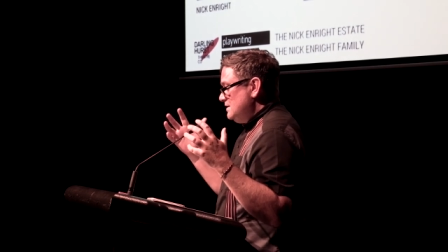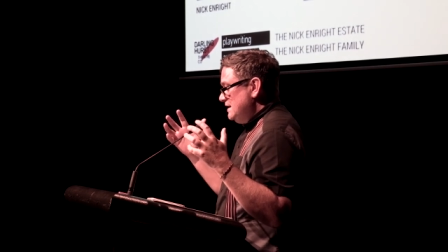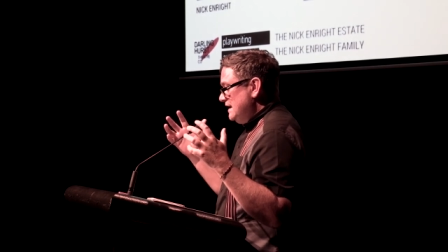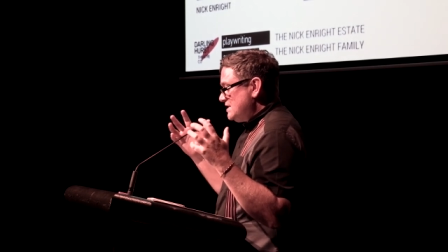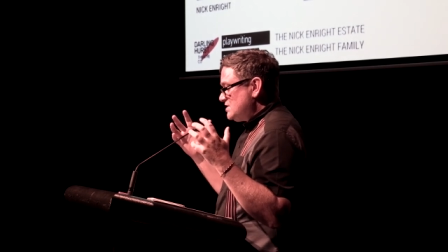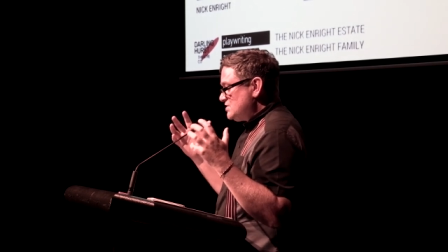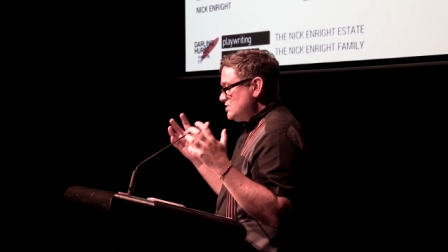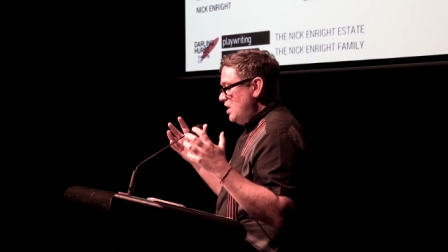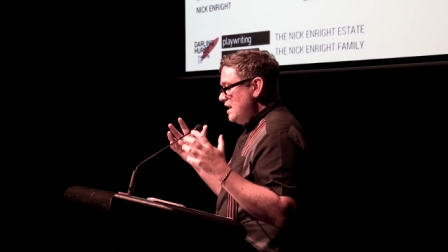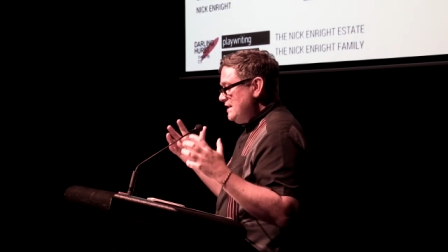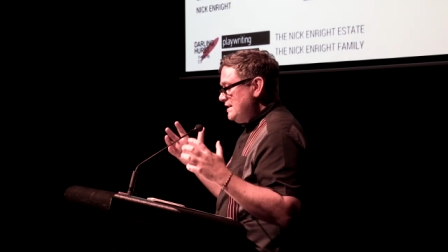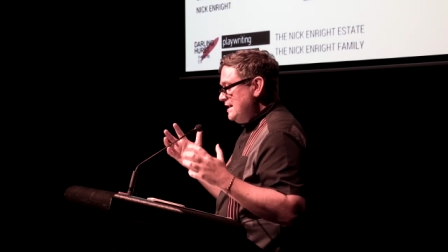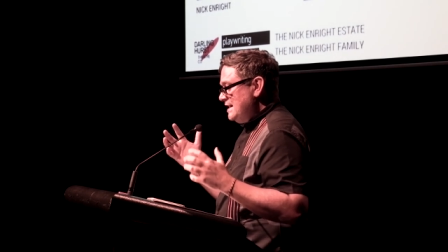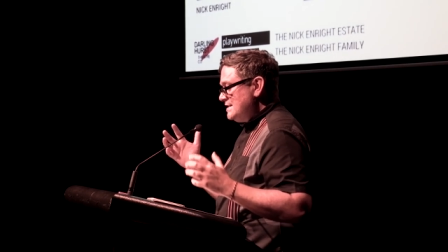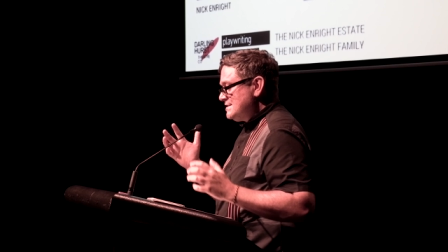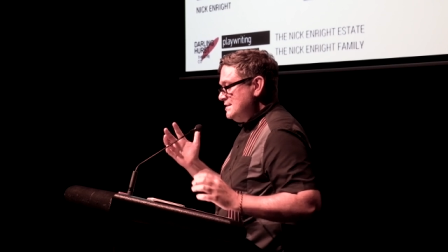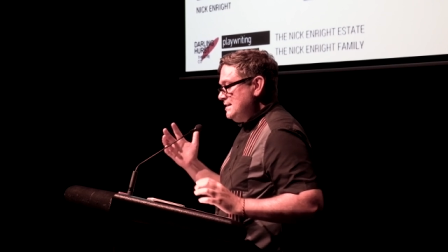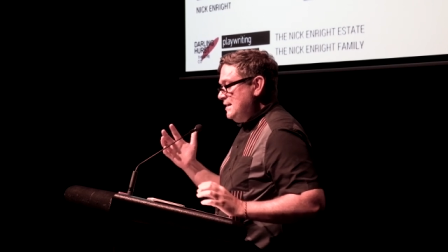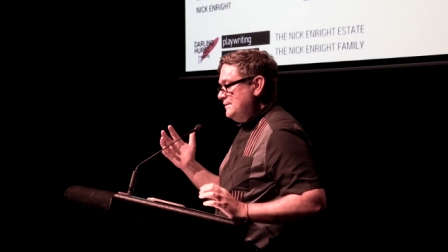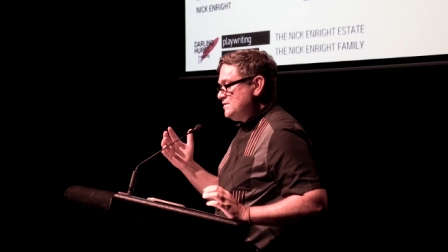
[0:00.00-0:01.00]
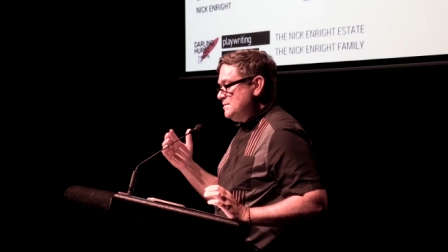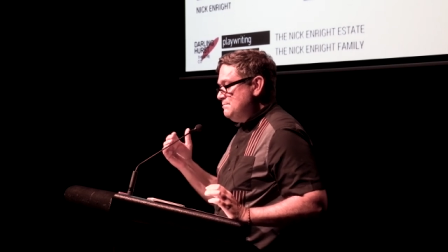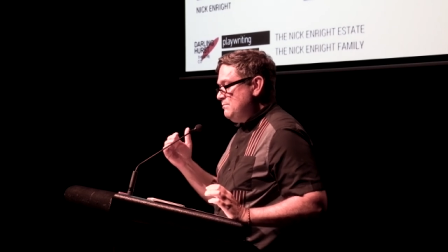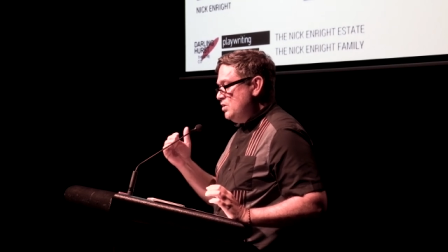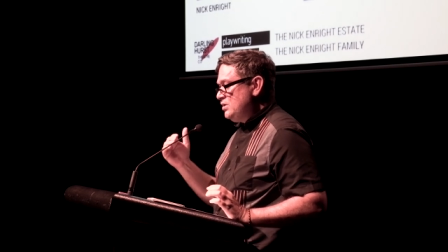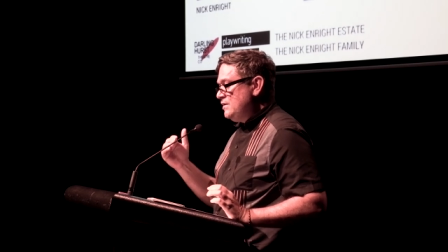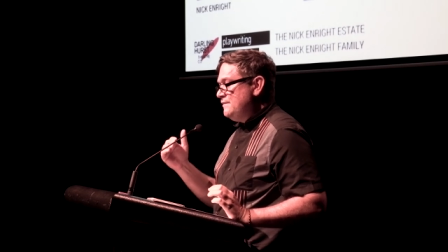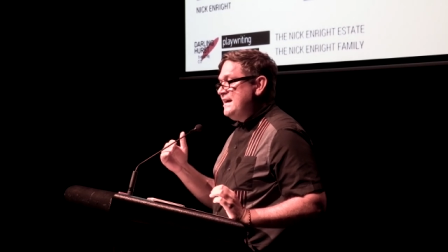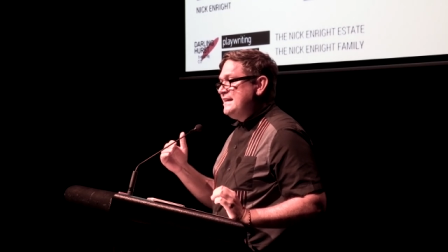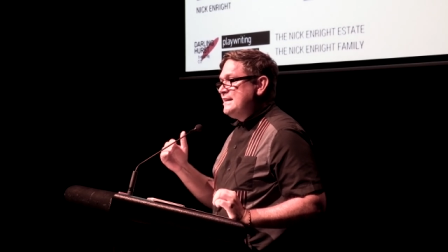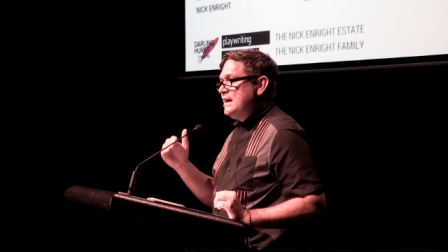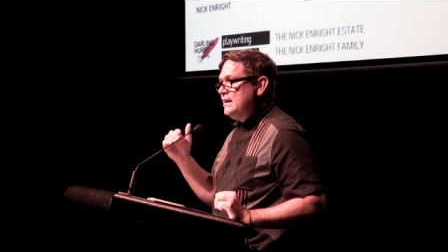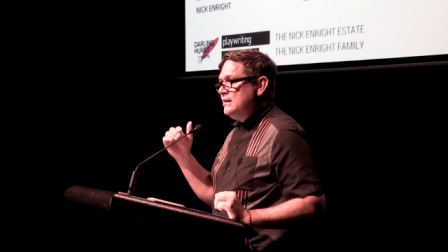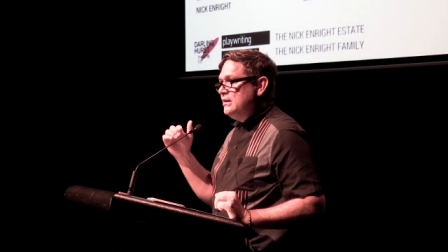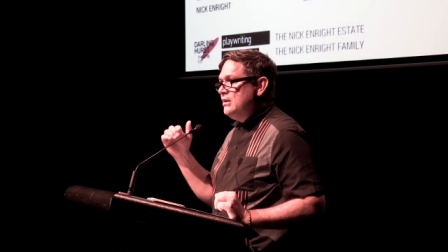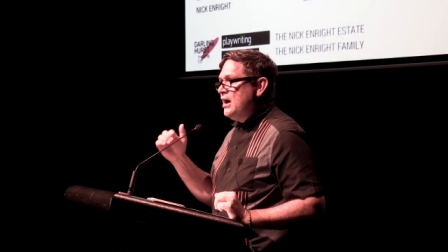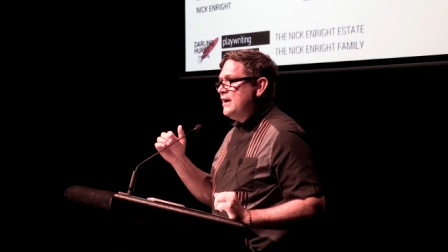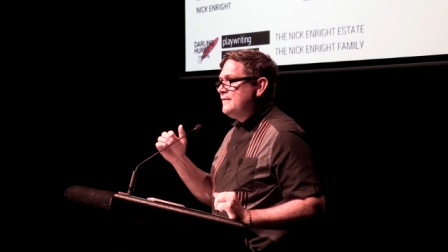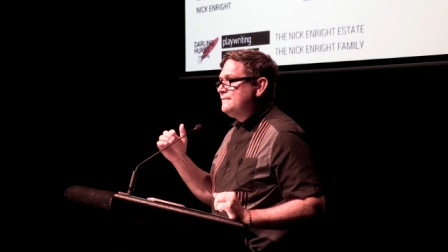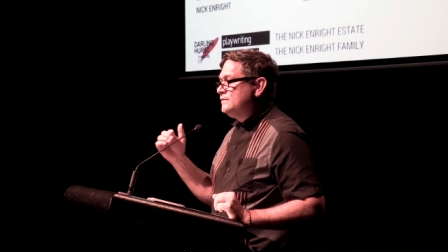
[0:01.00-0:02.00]
excited us enough to motivate a
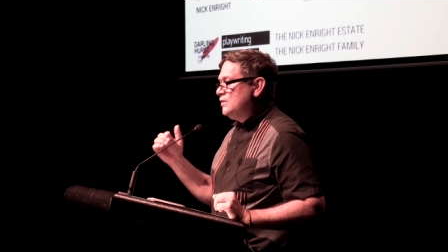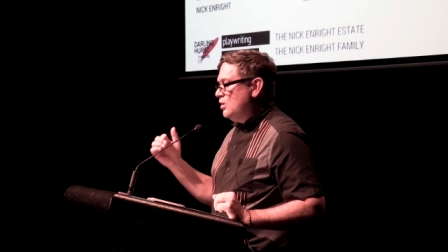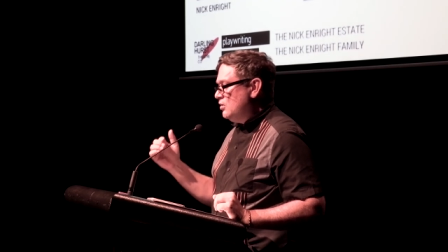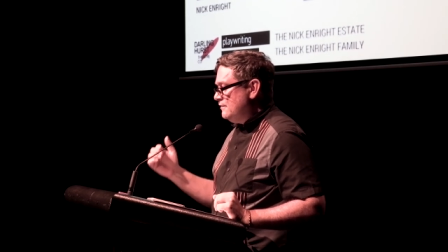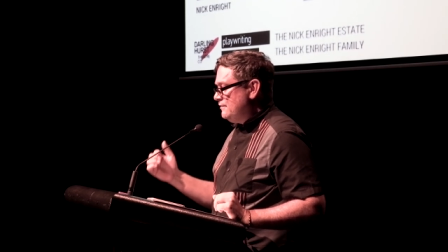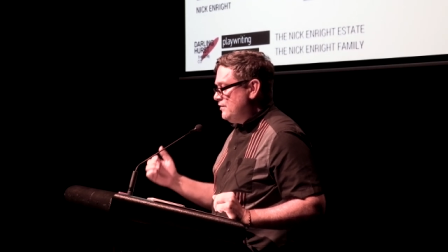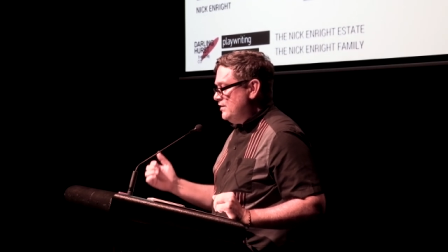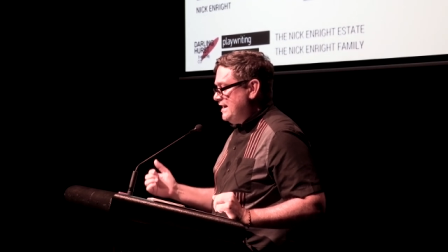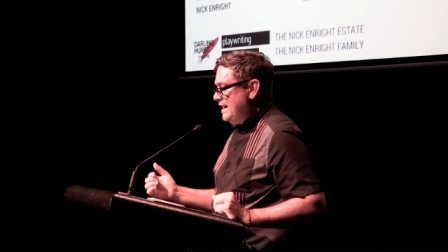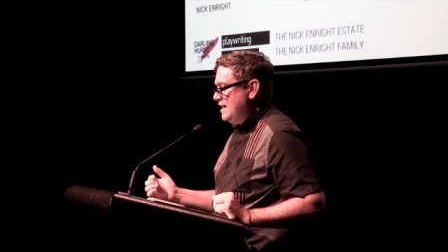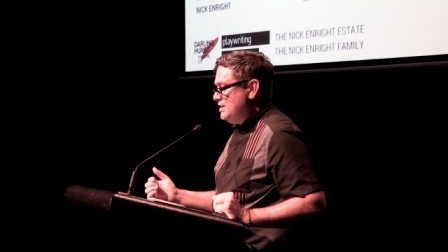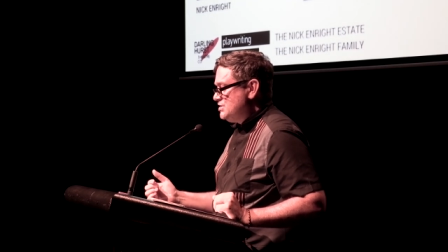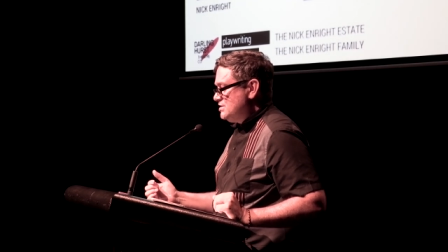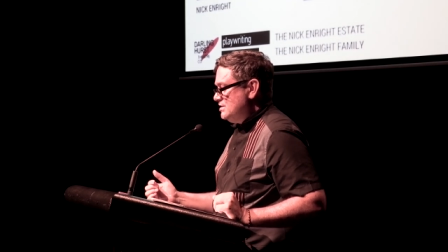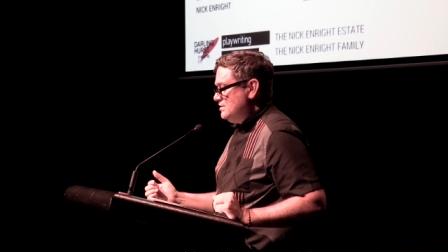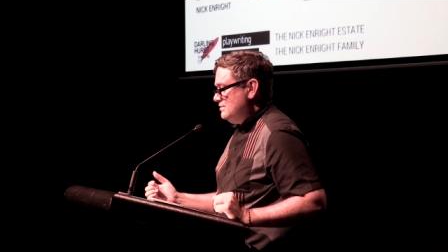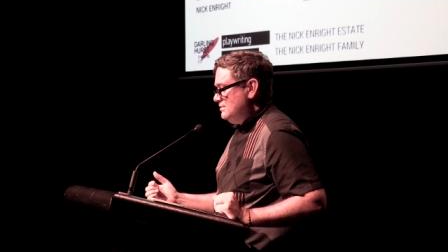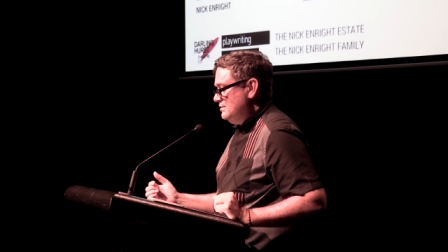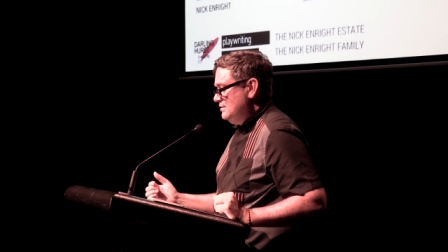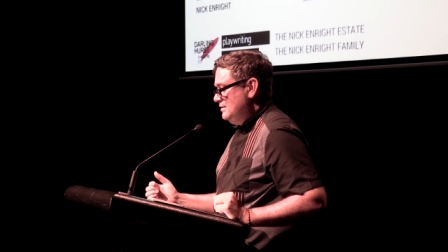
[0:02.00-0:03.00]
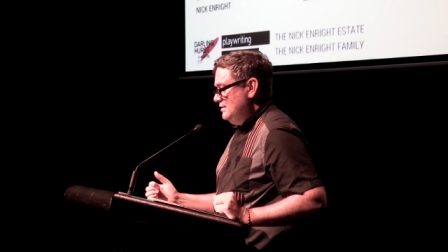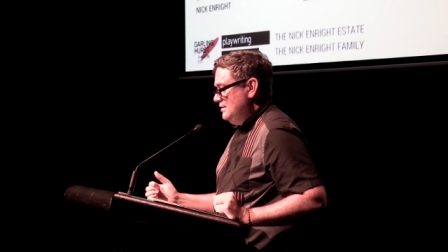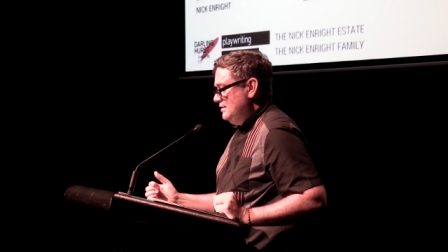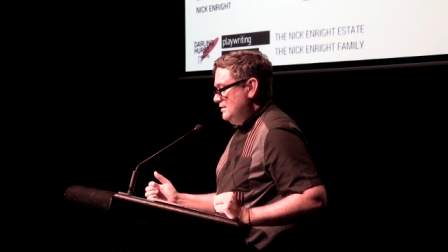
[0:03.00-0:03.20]
lifelong vocation.